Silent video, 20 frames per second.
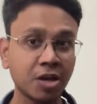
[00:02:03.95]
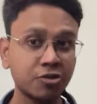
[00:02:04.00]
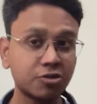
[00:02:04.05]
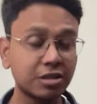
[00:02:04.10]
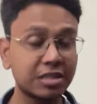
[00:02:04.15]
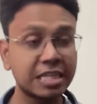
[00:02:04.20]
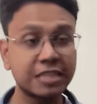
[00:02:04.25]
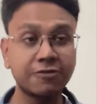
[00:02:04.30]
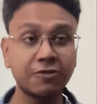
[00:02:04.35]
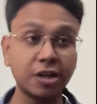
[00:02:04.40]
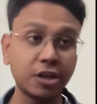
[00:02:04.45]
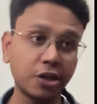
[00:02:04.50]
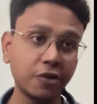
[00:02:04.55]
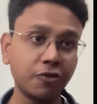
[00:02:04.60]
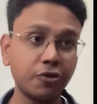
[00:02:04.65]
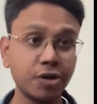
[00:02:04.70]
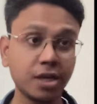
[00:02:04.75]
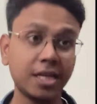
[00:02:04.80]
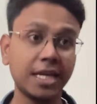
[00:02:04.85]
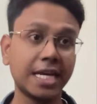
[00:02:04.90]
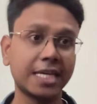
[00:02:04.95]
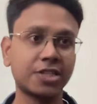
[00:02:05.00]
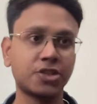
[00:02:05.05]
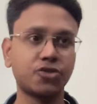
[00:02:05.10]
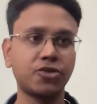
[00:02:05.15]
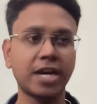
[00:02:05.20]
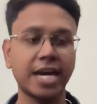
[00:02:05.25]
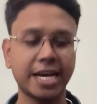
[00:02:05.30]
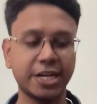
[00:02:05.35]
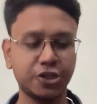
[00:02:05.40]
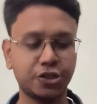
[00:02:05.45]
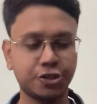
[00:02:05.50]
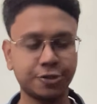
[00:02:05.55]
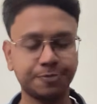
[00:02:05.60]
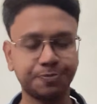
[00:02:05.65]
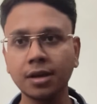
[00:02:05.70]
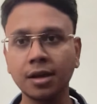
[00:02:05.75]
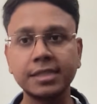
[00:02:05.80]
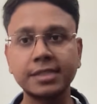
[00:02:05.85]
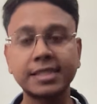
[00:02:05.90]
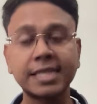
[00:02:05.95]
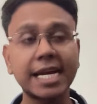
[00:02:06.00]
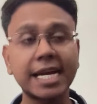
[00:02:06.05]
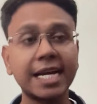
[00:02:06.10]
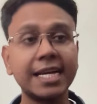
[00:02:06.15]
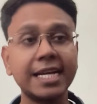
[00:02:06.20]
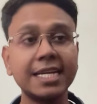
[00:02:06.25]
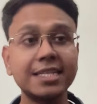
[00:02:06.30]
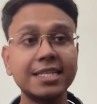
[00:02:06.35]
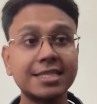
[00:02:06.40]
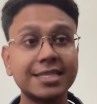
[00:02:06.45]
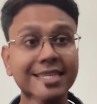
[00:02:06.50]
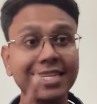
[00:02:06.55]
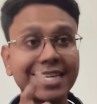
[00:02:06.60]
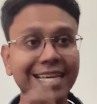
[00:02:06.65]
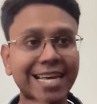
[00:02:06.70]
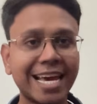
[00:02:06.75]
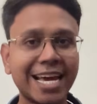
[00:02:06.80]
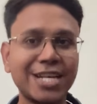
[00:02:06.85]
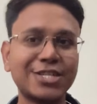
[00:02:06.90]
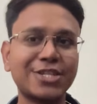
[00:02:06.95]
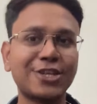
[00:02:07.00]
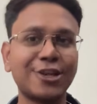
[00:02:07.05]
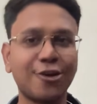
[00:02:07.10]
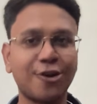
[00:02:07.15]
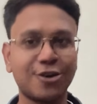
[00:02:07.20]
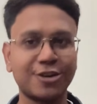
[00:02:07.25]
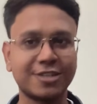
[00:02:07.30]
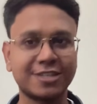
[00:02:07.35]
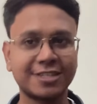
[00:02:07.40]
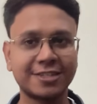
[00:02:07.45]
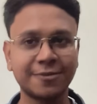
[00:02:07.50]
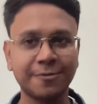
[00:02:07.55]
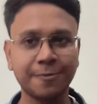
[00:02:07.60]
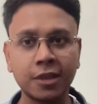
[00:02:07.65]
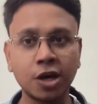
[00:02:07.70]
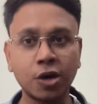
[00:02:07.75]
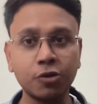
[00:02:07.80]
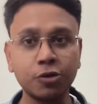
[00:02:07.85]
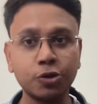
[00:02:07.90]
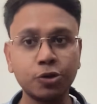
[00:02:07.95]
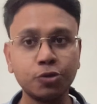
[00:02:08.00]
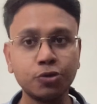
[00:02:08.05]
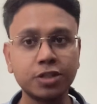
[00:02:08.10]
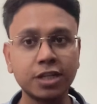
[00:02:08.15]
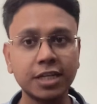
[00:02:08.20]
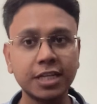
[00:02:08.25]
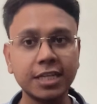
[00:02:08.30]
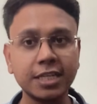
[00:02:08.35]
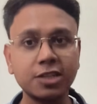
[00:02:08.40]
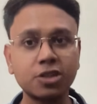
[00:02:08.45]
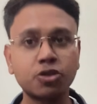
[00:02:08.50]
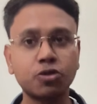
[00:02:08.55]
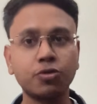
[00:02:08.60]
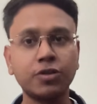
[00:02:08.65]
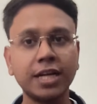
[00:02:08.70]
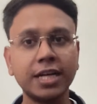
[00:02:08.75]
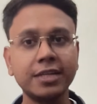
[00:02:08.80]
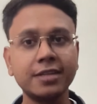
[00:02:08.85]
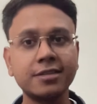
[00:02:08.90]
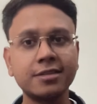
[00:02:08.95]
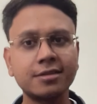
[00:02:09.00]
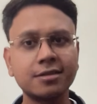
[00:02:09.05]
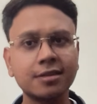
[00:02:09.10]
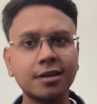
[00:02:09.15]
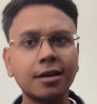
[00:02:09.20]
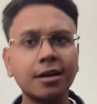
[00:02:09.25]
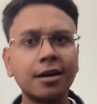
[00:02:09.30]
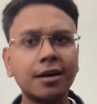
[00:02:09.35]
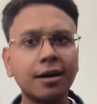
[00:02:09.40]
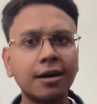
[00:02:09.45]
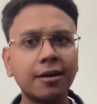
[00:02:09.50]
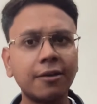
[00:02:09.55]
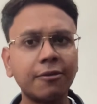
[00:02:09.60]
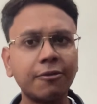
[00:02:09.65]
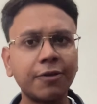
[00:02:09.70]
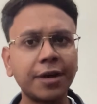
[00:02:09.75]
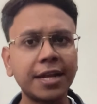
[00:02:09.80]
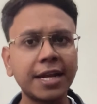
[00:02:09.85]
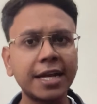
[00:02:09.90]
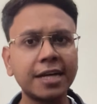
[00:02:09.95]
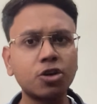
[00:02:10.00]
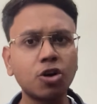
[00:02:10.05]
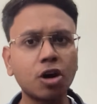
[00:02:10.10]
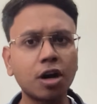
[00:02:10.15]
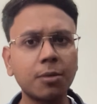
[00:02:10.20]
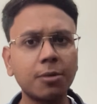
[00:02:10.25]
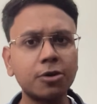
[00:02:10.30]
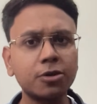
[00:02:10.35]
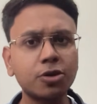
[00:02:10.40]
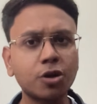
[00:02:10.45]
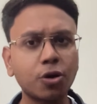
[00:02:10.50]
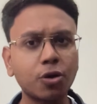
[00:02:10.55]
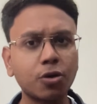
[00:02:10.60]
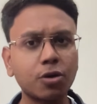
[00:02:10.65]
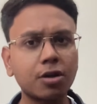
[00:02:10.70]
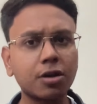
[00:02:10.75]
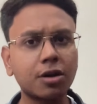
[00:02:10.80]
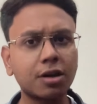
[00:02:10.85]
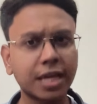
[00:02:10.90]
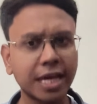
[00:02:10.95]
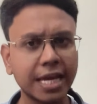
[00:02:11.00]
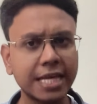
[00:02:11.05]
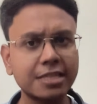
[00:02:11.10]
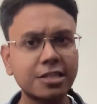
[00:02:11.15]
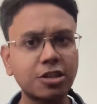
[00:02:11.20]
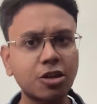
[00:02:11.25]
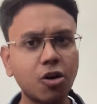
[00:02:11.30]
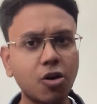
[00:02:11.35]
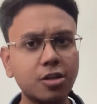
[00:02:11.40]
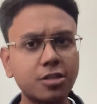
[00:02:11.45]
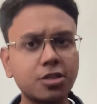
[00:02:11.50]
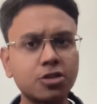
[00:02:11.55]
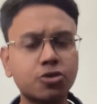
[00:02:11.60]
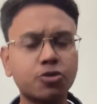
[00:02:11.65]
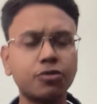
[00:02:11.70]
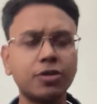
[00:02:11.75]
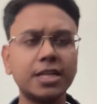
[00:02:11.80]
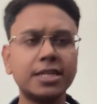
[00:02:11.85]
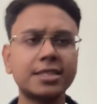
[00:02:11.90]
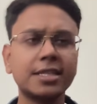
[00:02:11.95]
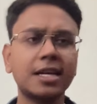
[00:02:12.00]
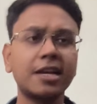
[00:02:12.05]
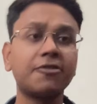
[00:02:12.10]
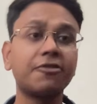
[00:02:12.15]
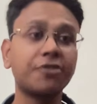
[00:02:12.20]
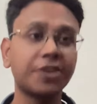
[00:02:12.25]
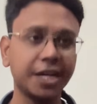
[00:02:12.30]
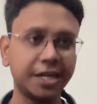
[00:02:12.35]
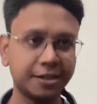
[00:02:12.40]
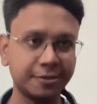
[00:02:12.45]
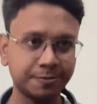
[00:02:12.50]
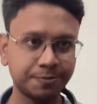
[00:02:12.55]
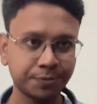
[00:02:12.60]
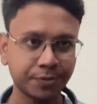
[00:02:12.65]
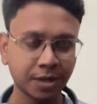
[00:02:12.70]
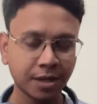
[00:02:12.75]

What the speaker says: So this will give you an extra edge. Second is case laws. Now usually students, when I talk about case laws, students are afraid.